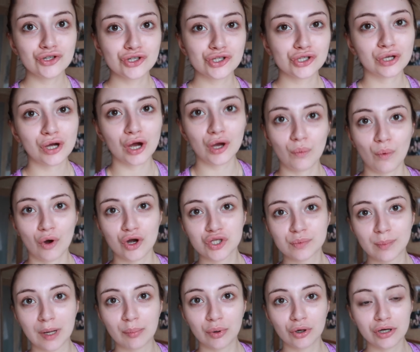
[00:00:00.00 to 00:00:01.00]
just go
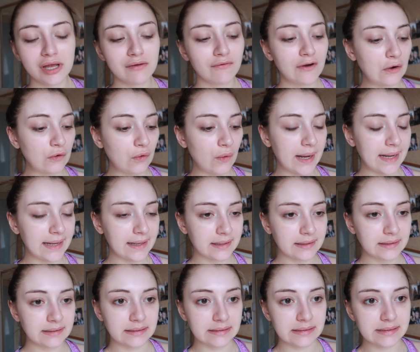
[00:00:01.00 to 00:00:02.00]
wash my body real quick
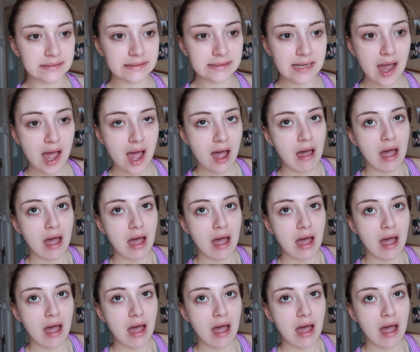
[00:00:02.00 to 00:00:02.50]
because